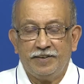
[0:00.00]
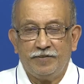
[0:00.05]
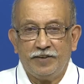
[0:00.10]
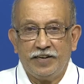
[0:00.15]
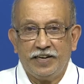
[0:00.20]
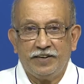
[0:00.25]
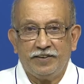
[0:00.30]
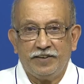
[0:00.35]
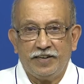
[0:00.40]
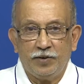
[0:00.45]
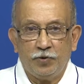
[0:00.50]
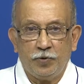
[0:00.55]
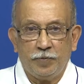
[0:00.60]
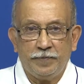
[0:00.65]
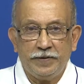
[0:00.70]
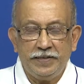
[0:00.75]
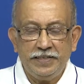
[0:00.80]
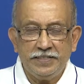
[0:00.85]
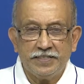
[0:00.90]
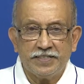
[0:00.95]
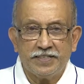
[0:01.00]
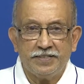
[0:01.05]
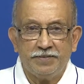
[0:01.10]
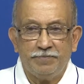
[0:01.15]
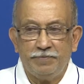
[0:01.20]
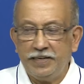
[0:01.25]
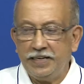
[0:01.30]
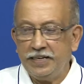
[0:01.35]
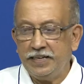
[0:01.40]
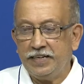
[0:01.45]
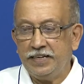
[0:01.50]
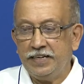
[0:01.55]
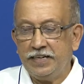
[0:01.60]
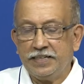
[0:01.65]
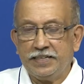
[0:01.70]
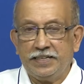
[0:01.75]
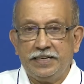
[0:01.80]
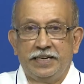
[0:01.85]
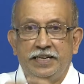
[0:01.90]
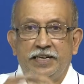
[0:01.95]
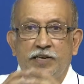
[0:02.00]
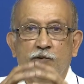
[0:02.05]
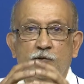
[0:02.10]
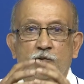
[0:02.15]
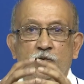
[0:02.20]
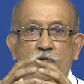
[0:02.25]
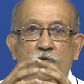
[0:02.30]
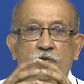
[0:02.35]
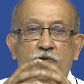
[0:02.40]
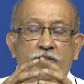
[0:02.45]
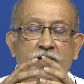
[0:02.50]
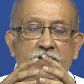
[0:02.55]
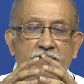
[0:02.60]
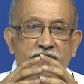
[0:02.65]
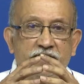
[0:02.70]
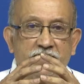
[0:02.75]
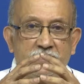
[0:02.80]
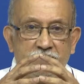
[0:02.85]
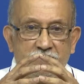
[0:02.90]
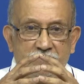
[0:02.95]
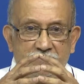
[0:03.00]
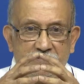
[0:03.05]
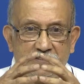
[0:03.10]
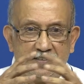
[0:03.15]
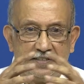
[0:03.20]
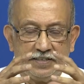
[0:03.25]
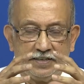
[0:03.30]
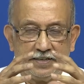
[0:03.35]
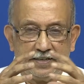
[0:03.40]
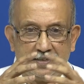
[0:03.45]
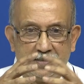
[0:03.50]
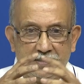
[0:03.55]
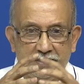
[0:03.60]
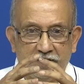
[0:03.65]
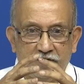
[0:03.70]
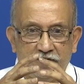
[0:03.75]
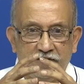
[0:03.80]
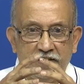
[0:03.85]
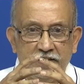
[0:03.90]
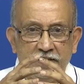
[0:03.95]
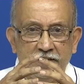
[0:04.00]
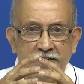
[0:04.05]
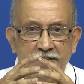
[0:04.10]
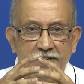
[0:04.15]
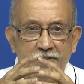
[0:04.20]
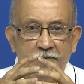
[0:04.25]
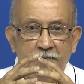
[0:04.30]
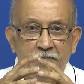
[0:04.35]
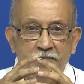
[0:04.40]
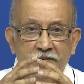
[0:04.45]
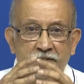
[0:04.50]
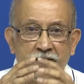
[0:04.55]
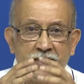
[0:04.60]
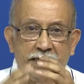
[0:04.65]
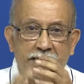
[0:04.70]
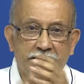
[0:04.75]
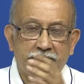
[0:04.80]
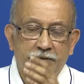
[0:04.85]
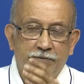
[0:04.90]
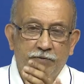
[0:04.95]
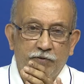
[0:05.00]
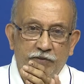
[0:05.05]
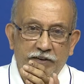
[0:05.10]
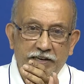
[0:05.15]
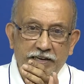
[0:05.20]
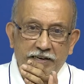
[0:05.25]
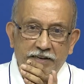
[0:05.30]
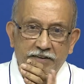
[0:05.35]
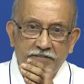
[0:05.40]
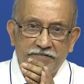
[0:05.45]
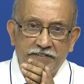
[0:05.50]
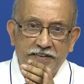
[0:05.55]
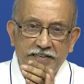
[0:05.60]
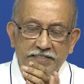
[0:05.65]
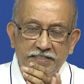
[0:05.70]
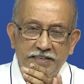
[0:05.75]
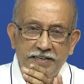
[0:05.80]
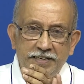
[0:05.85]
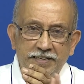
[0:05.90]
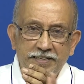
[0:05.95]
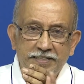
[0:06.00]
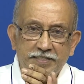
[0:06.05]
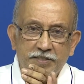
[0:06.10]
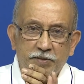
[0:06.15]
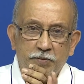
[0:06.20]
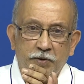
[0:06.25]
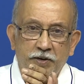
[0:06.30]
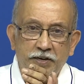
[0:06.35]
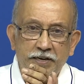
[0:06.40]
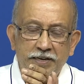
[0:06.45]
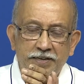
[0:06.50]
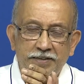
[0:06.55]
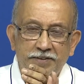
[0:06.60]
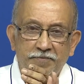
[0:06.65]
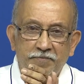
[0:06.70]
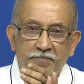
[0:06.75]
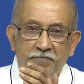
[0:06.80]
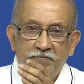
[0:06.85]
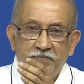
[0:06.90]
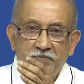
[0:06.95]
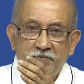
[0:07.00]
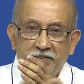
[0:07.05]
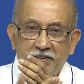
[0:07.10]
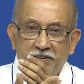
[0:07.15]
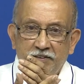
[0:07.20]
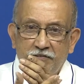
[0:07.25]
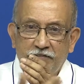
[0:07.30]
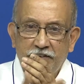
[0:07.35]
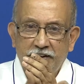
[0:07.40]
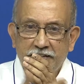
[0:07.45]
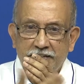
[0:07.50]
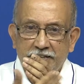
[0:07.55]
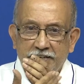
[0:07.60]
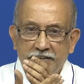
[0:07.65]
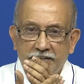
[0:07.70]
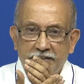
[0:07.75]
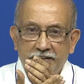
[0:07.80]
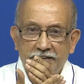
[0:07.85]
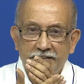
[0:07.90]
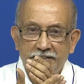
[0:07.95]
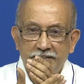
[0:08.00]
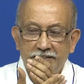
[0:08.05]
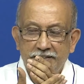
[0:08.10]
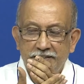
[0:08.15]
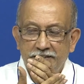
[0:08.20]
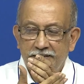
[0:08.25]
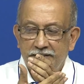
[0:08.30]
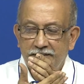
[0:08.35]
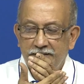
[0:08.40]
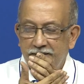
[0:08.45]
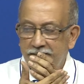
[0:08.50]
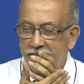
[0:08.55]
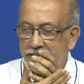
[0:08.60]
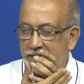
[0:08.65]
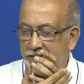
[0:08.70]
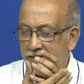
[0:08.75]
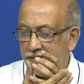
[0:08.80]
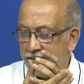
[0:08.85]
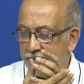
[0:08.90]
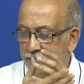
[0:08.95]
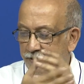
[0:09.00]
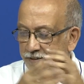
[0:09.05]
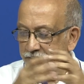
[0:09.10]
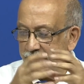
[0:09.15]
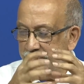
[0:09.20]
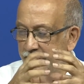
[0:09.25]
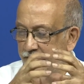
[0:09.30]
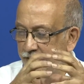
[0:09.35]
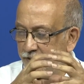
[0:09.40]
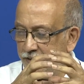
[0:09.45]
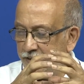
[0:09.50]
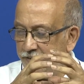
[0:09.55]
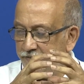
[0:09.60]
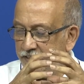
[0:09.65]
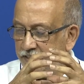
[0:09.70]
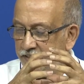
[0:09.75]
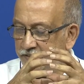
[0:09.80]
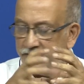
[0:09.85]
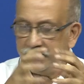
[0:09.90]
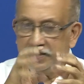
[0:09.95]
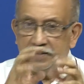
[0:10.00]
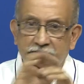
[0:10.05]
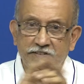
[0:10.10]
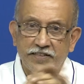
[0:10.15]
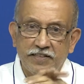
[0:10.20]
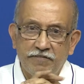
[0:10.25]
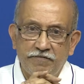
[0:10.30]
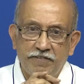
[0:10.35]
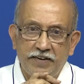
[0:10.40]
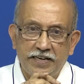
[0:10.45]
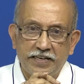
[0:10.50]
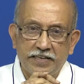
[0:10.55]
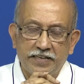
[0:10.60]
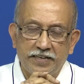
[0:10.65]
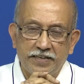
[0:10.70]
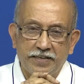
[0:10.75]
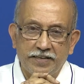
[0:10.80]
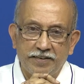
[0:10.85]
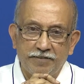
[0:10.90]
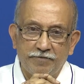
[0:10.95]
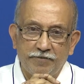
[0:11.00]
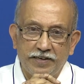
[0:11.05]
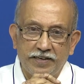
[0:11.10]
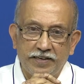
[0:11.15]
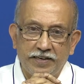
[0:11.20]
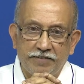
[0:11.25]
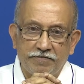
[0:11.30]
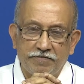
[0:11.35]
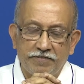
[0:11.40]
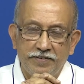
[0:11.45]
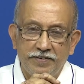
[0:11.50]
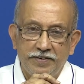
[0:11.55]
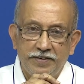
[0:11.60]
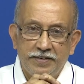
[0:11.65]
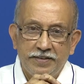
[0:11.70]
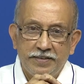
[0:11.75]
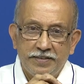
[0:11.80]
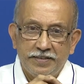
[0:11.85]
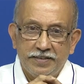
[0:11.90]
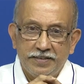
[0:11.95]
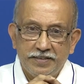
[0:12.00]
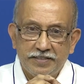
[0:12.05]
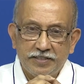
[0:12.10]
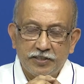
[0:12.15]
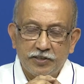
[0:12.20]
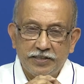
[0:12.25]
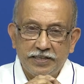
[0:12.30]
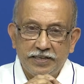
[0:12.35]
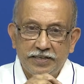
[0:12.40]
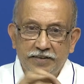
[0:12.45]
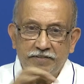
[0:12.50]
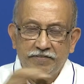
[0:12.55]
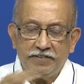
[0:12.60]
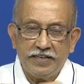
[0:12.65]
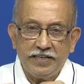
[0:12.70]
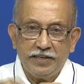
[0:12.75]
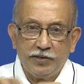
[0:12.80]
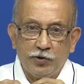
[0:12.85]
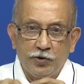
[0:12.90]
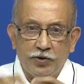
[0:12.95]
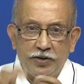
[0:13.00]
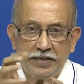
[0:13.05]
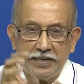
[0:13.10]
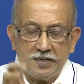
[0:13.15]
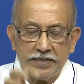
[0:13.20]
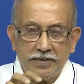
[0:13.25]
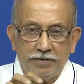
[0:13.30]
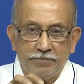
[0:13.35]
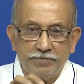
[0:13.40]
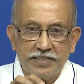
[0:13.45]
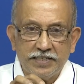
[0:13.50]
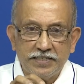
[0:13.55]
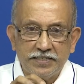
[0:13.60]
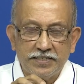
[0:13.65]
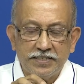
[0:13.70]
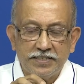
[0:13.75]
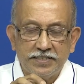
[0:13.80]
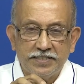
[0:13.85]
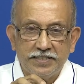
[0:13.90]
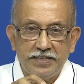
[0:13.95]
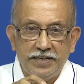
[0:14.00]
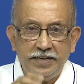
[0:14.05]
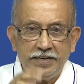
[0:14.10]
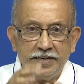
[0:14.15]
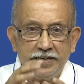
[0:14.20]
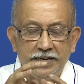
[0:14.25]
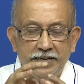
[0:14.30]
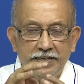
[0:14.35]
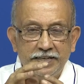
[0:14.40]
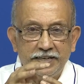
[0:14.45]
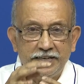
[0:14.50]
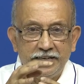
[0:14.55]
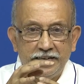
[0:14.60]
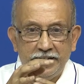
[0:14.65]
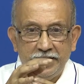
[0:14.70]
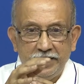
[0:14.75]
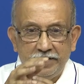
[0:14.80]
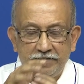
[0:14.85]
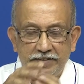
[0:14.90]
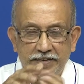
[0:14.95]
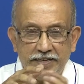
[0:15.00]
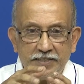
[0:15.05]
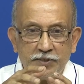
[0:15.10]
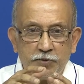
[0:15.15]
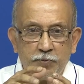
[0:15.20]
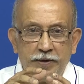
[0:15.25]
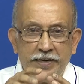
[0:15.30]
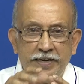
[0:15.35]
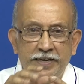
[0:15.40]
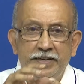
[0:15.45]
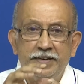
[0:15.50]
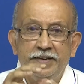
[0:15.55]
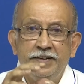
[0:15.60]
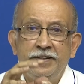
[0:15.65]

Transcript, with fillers: what do you call openings meaning I will create 2 halves of uh, a sphere except one half has a small flat cut. You understand no, I have a sphere with a flat cut on one half. So that when you roll it comes and sits there and then I have a display